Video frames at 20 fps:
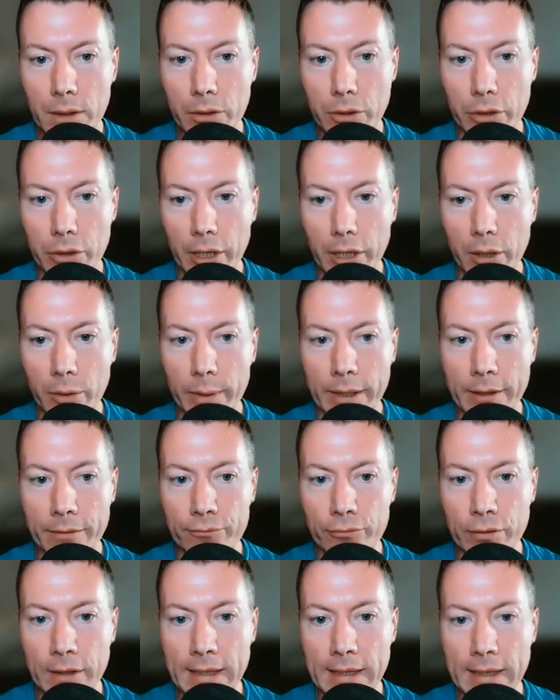you know, it
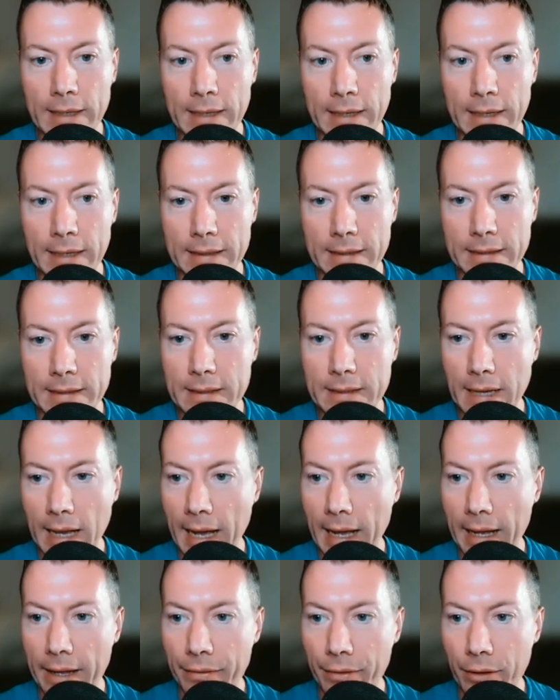really is
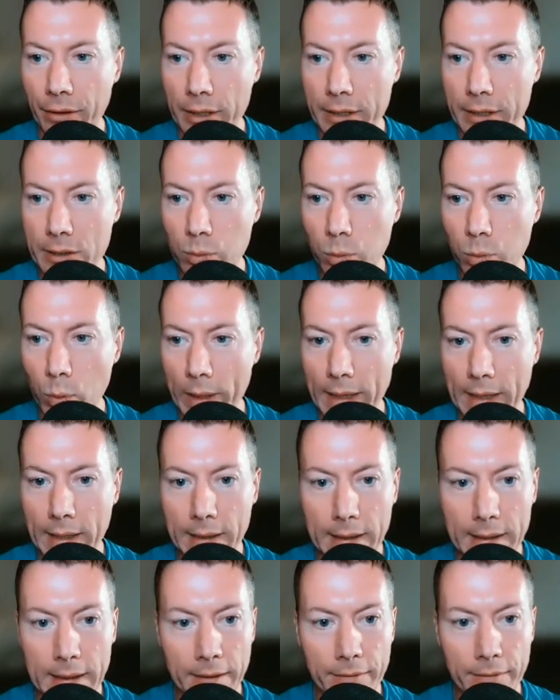at a nice
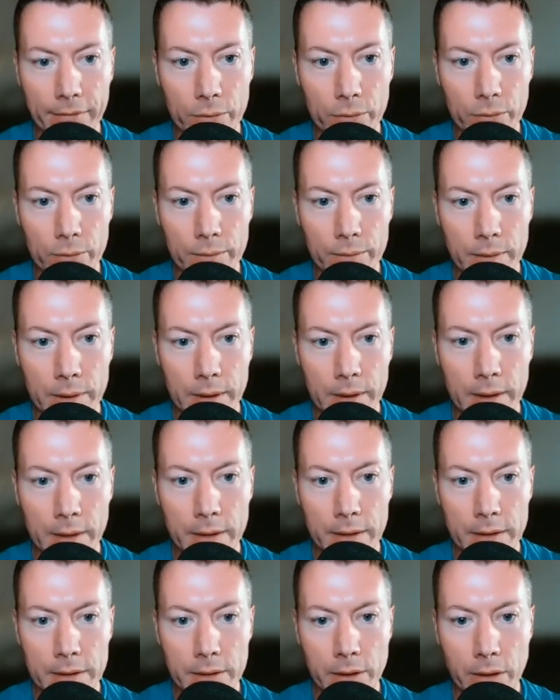weekly level.
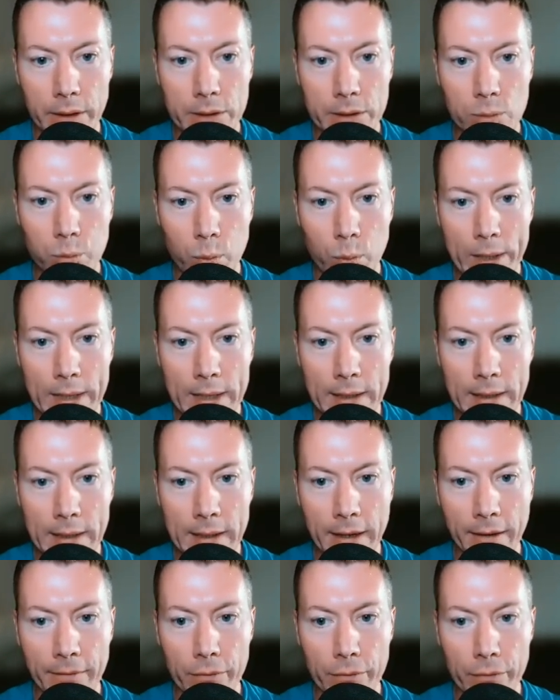It's a nice weekly
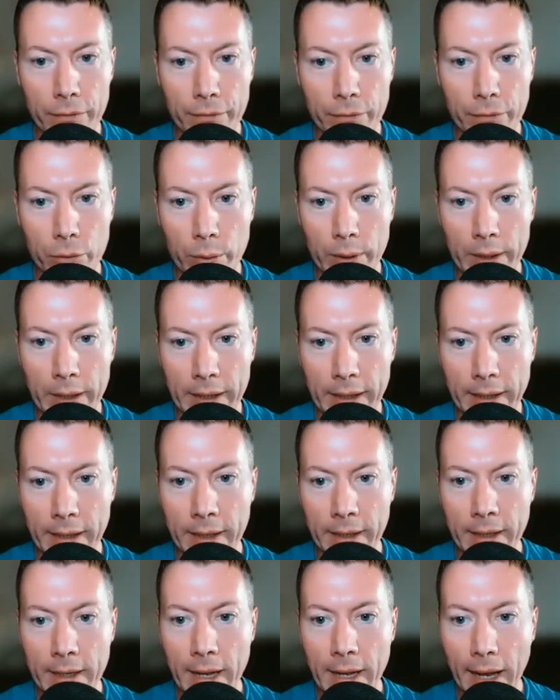level through here.
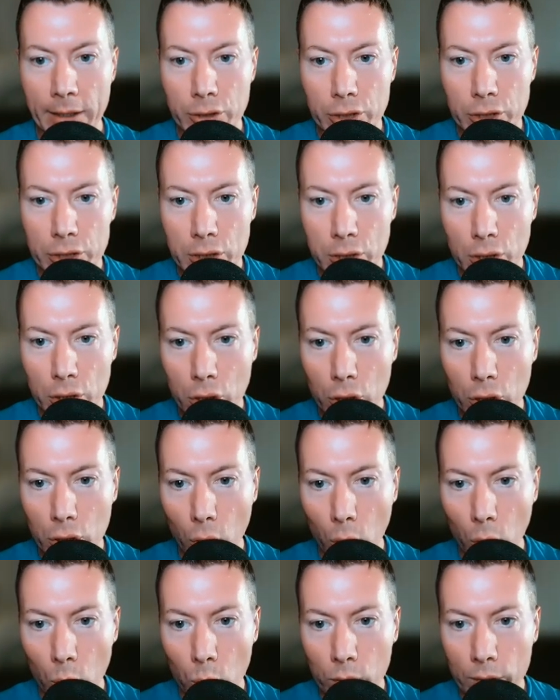And just look at
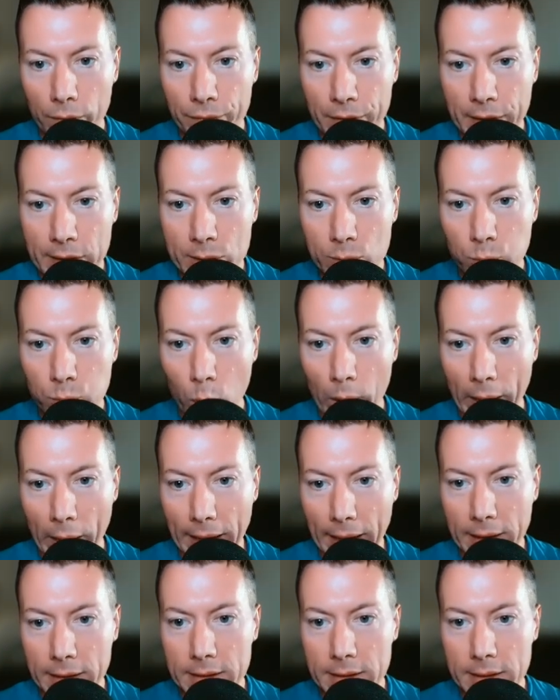all of these
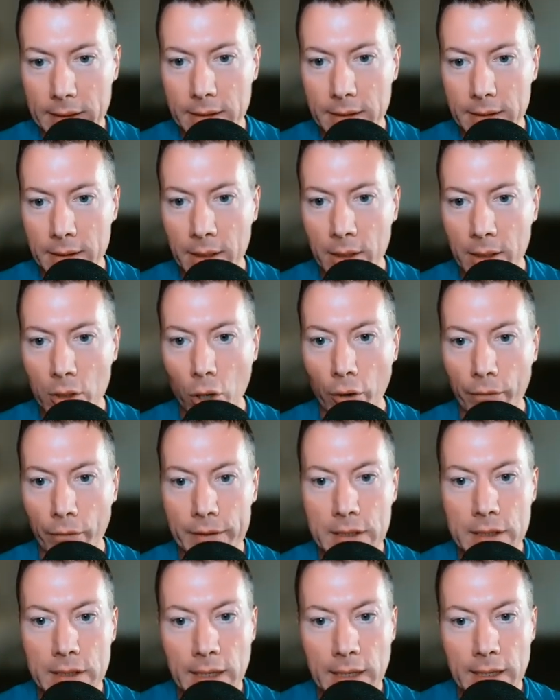wicks.
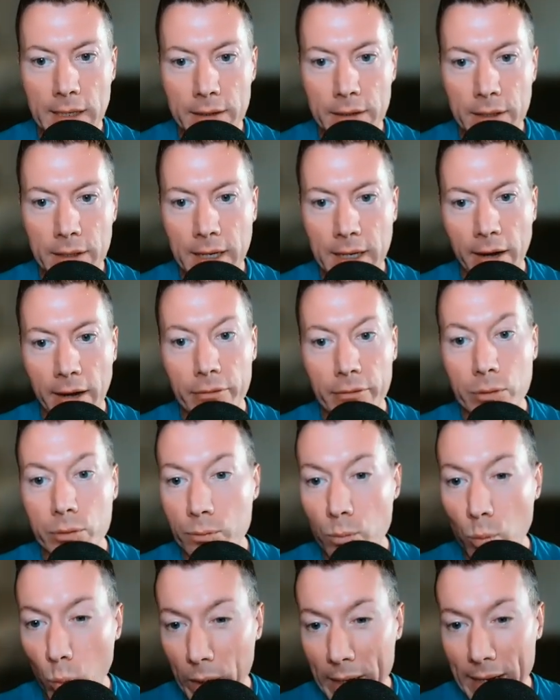Obviously, the
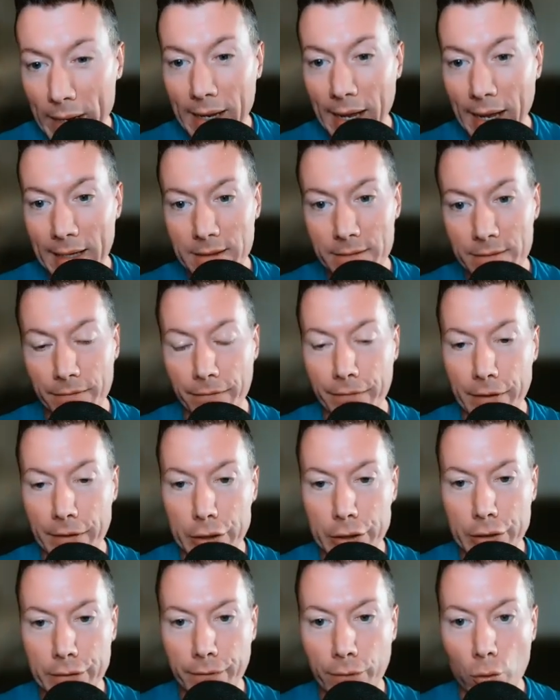current week hasn't
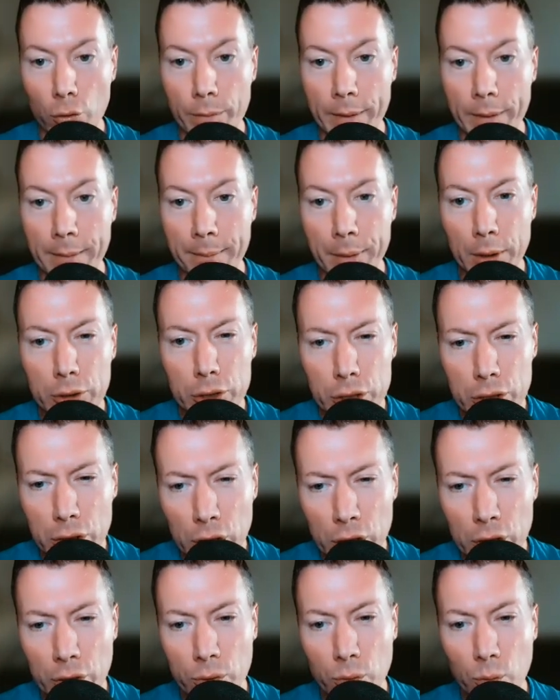finished forming, but just
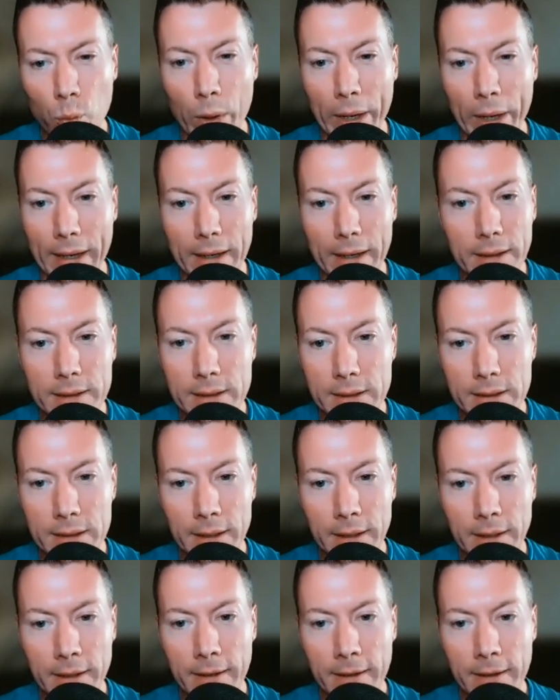look at the wicks.